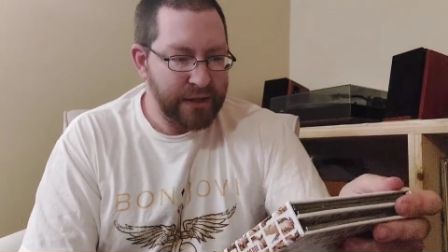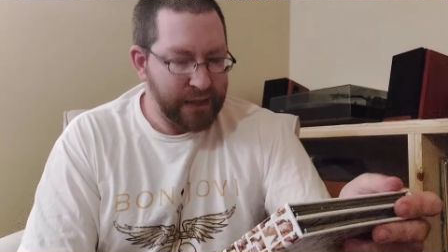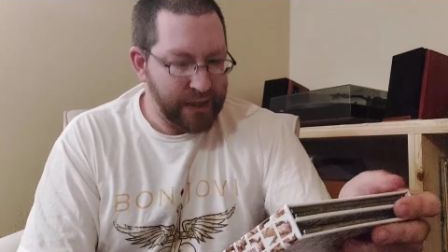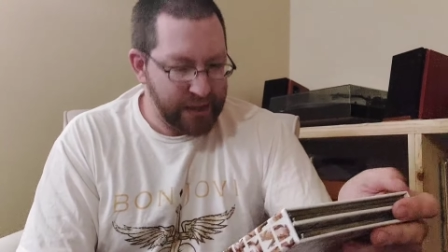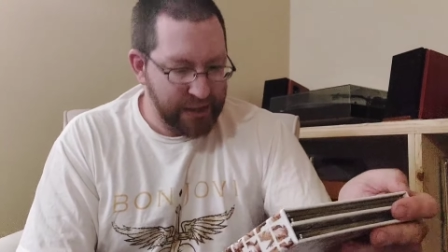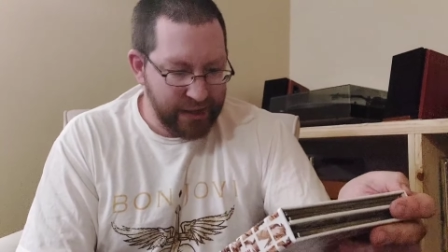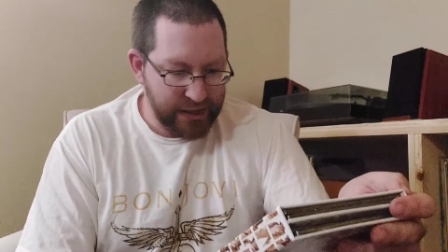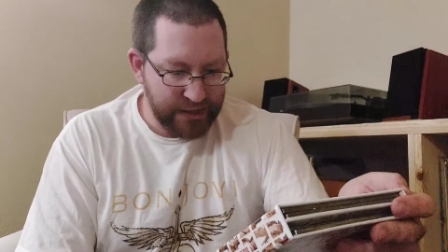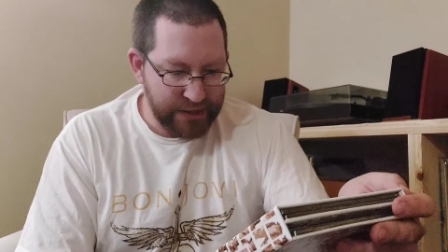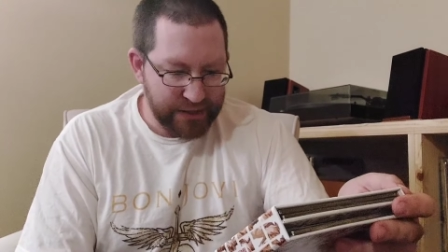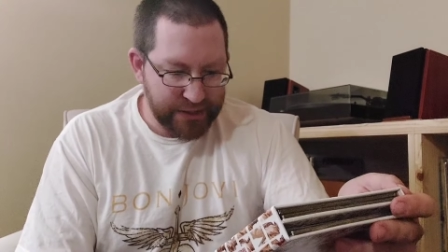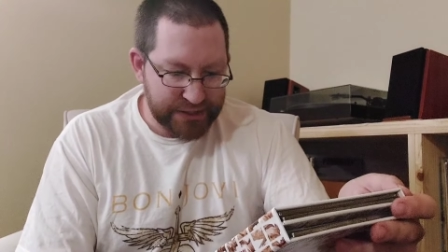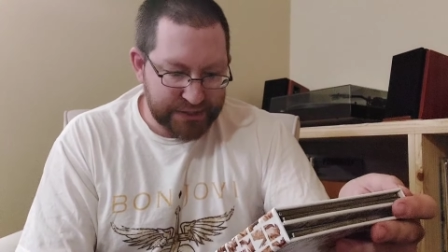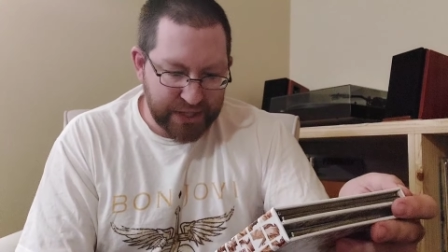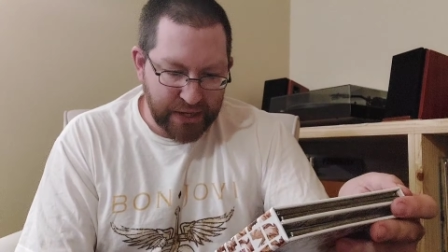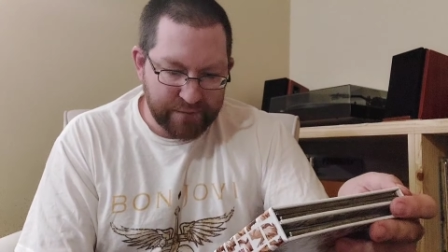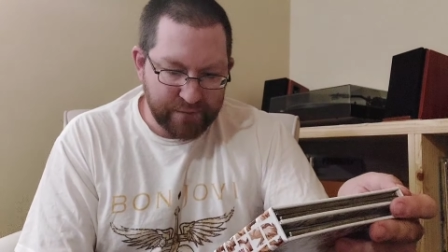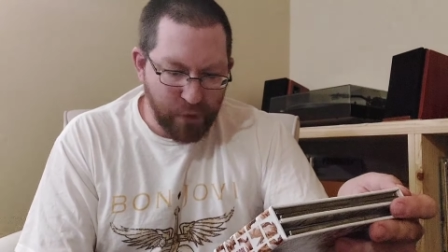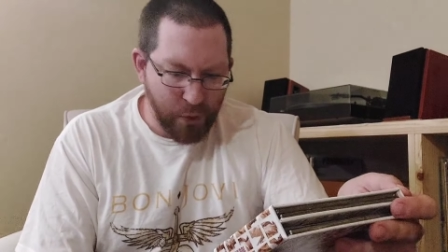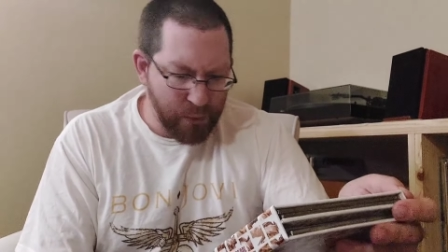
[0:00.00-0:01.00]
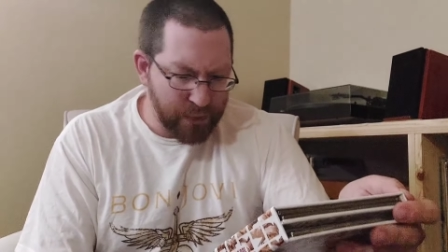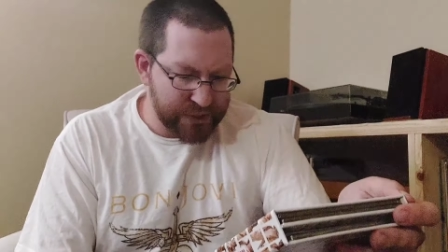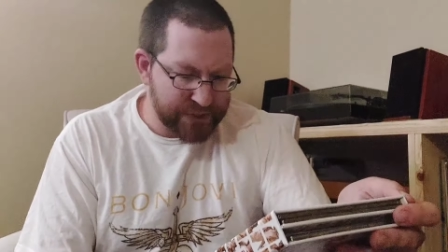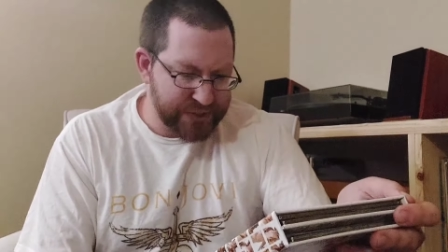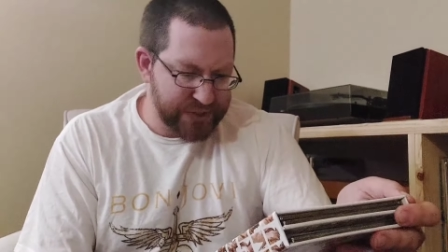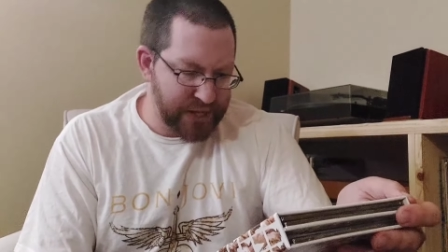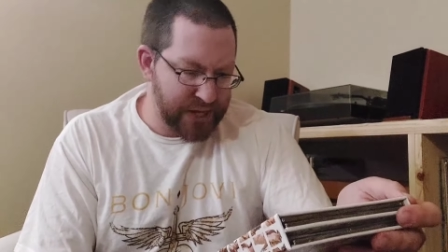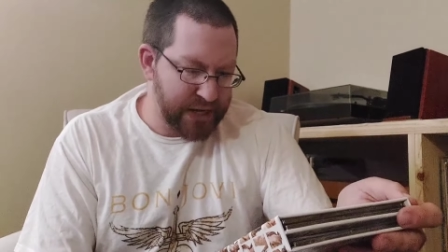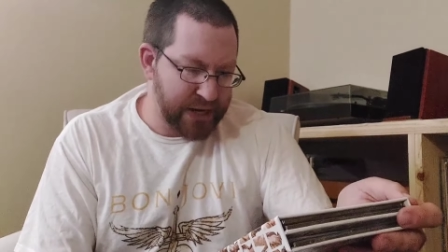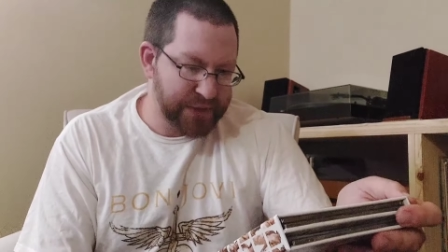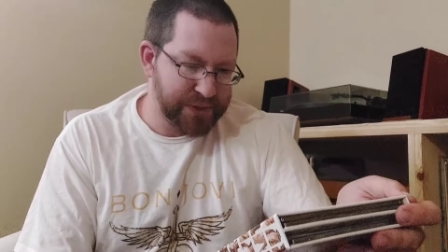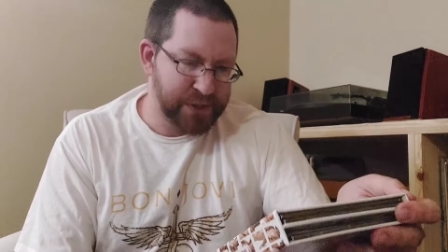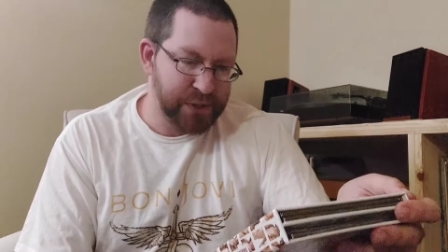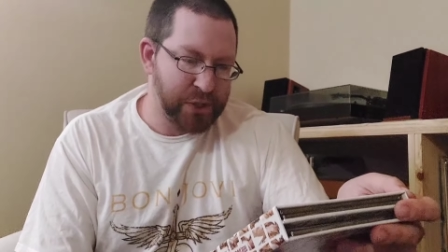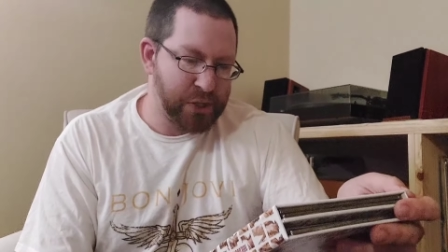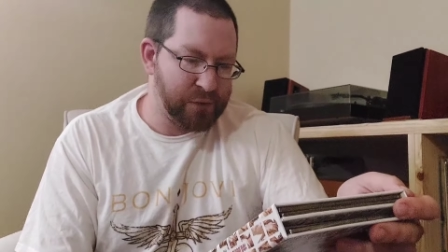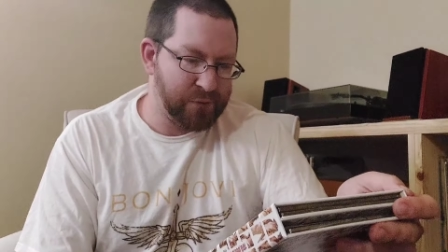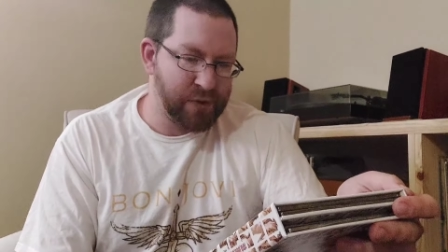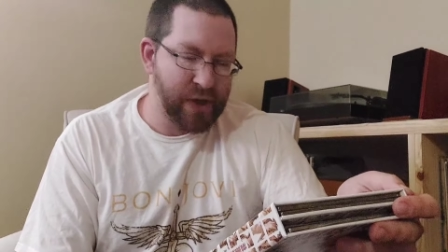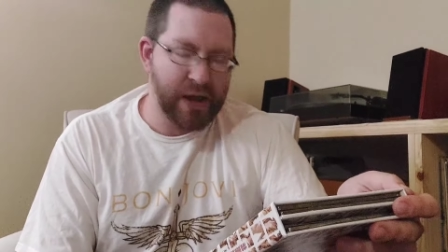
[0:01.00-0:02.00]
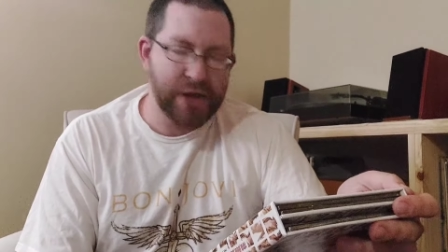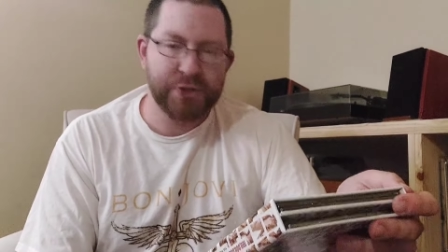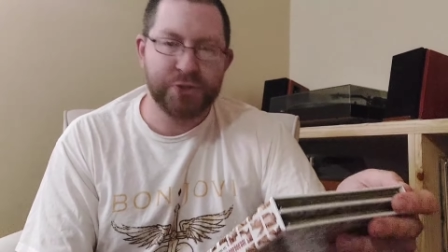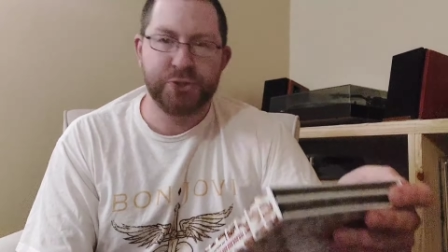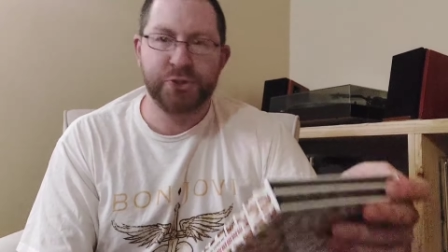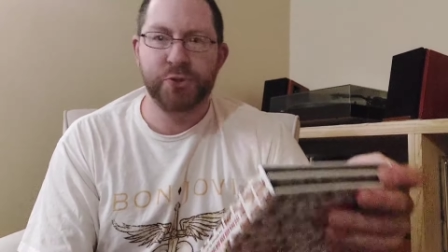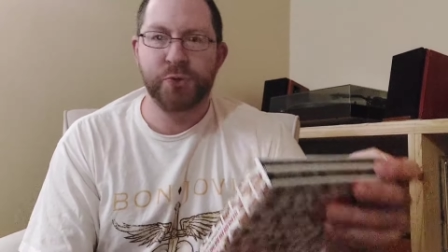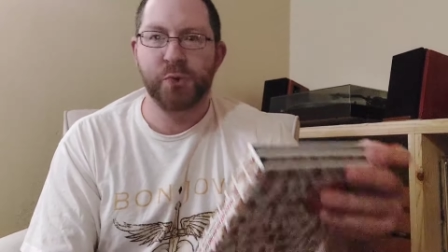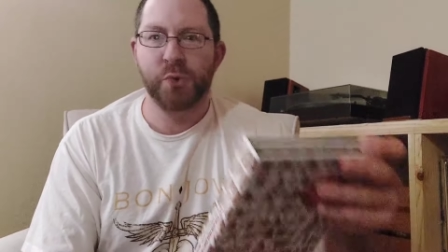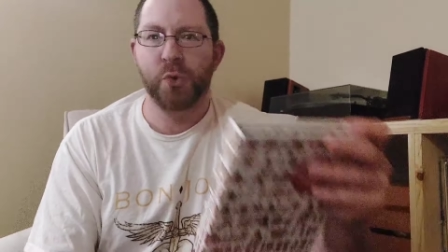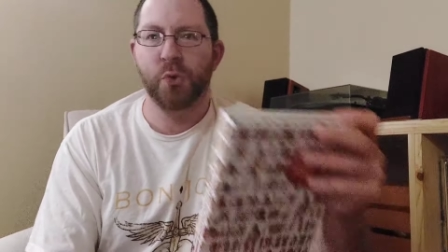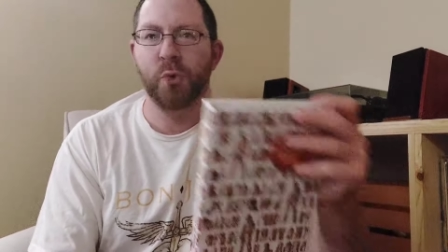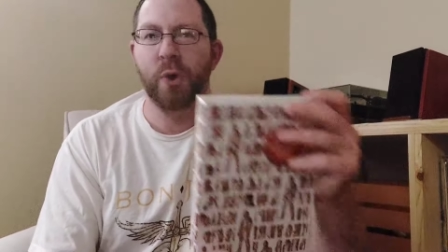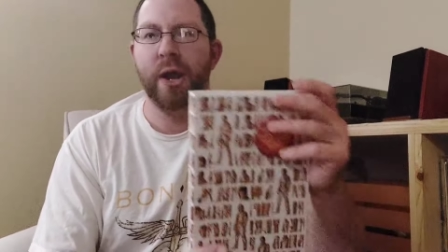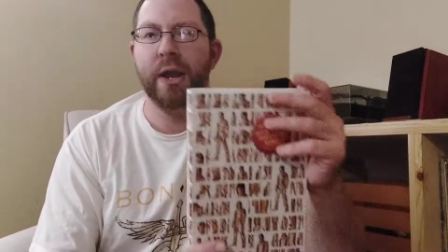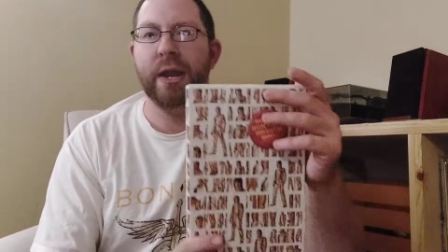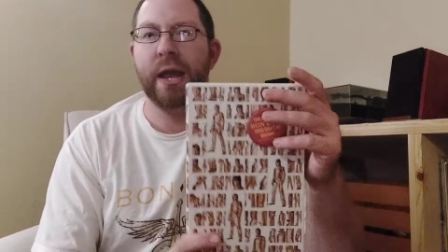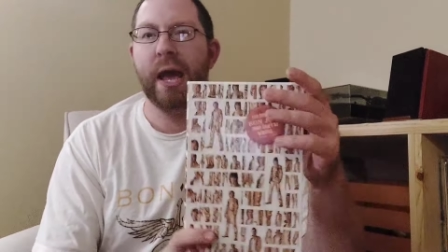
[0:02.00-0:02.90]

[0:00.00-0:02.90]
And as I've always said, I think you've got two great